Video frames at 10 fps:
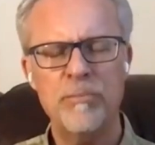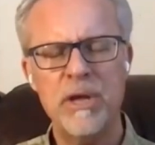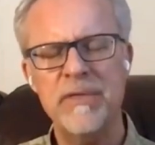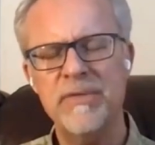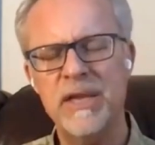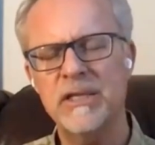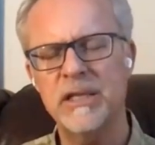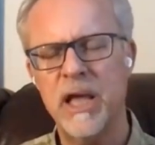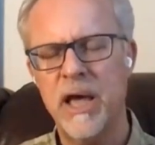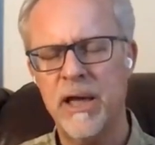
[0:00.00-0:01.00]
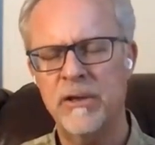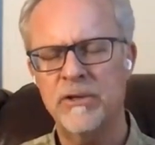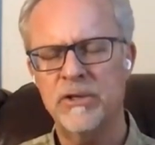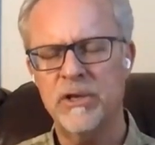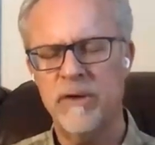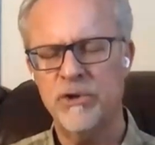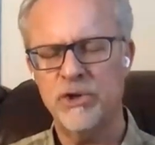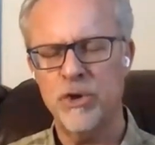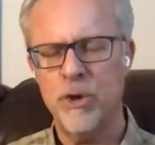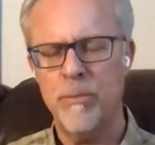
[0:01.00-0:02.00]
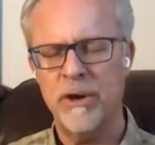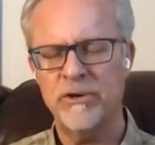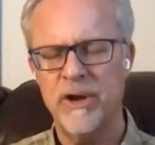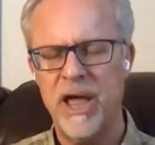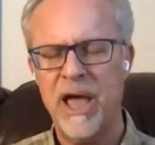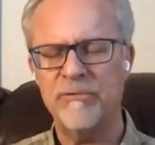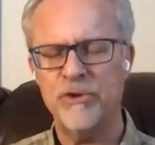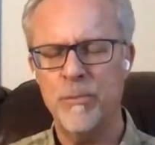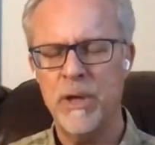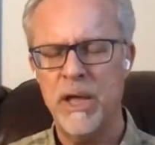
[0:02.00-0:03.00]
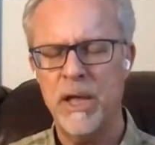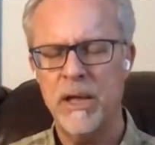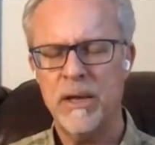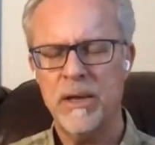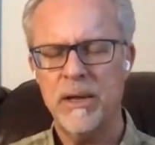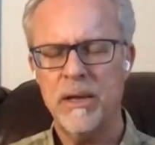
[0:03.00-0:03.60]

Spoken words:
then repeat these lines of the soul mantra after me.